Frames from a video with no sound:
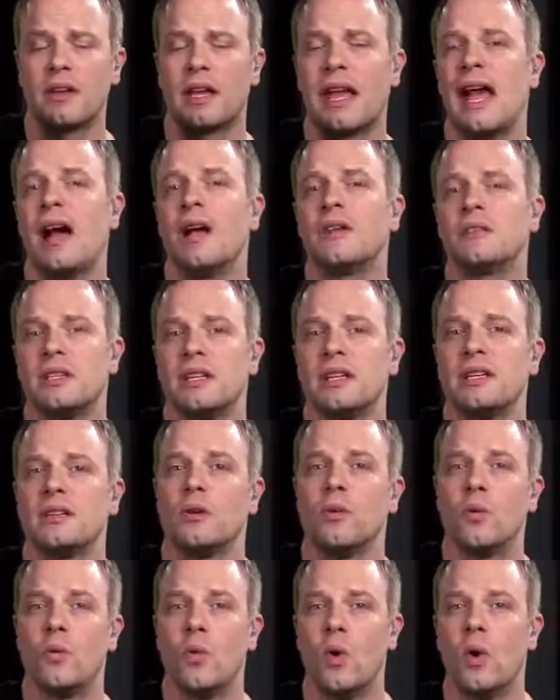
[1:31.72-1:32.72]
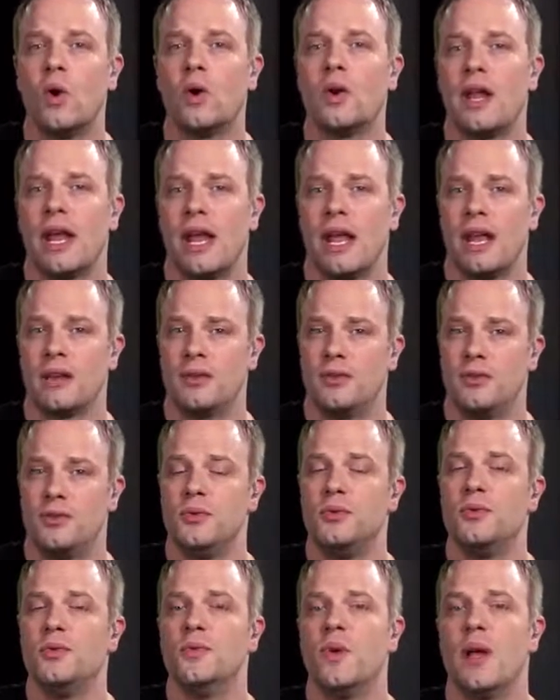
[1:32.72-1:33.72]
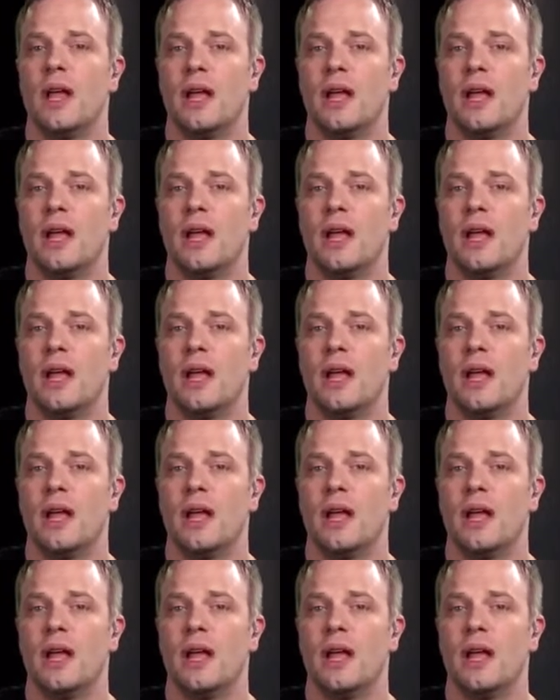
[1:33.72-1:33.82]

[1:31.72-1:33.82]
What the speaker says: the counting, the 1 and 2